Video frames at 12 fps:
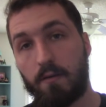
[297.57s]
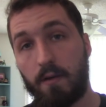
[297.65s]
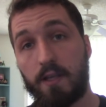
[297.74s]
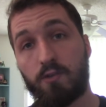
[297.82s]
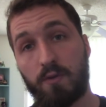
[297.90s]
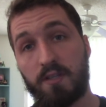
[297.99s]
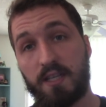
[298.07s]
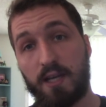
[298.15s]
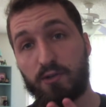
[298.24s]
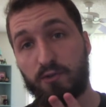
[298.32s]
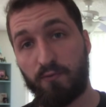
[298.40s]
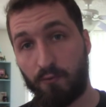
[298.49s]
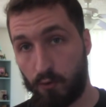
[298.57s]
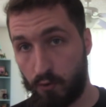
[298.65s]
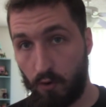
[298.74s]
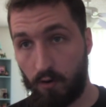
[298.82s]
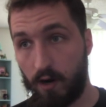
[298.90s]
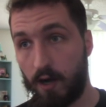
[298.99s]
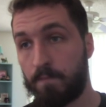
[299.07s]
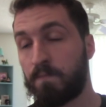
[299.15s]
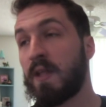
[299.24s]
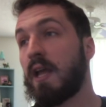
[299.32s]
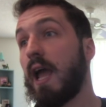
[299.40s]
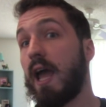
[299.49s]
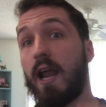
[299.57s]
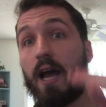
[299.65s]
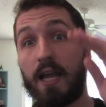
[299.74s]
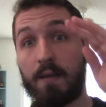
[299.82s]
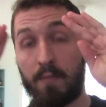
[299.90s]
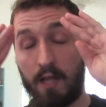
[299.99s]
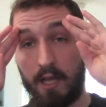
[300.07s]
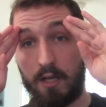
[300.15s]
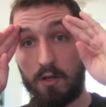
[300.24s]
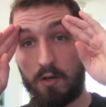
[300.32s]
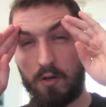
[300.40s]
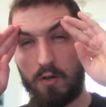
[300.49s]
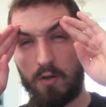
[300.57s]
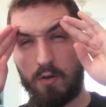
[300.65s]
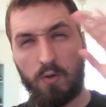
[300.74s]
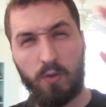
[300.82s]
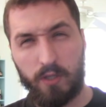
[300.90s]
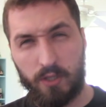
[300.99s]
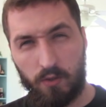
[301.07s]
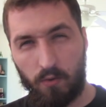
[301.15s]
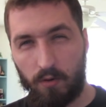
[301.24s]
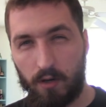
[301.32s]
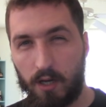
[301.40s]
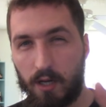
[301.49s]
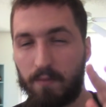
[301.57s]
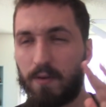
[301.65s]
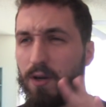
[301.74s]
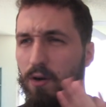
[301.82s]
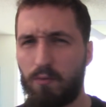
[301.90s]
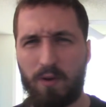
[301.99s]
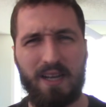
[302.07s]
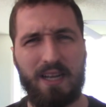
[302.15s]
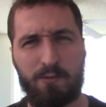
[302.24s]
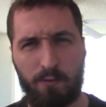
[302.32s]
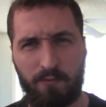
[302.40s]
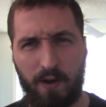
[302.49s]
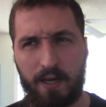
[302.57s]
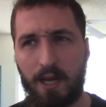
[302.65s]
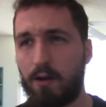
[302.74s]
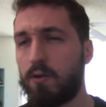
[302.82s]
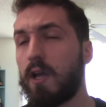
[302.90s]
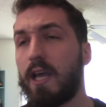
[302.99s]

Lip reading: And this one says, For Nora. And I am like, who is Nora? You know, I guess we'll find out.